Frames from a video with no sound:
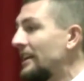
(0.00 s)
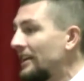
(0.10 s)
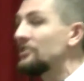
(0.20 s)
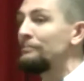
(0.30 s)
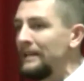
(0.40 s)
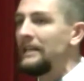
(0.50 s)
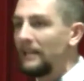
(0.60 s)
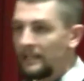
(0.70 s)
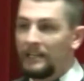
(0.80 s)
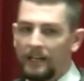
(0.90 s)
It's me
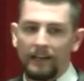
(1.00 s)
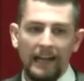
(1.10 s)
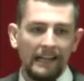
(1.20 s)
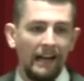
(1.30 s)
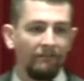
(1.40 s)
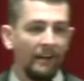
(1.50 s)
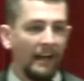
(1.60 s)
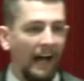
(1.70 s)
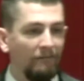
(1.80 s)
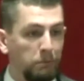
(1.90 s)
again, and I've,
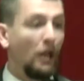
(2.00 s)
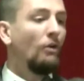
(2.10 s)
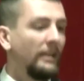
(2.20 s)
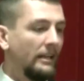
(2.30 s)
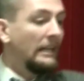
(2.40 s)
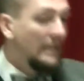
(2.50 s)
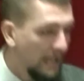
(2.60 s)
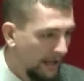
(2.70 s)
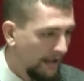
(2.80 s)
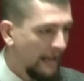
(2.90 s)
I've blown it
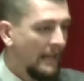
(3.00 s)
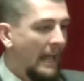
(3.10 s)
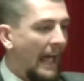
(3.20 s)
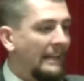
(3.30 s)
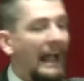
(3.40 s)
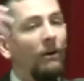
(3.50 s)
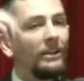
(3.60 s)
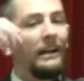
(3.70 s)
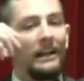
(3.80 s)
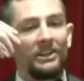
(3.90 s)
again. And, and how can
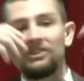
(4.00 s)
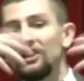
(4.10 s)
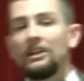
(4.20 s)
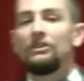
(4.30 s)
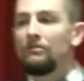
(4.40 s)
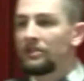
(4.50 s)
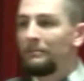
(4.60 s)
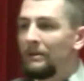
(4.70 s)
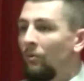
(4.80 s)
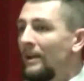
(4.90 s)
I continue to
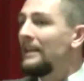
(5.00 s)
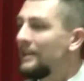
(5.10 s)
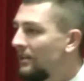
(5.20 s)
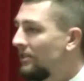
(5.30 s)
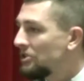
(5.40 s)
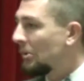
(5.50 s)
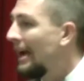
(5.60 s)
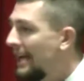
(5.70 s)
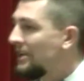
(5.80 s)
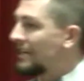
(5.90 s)
be weak in these ways?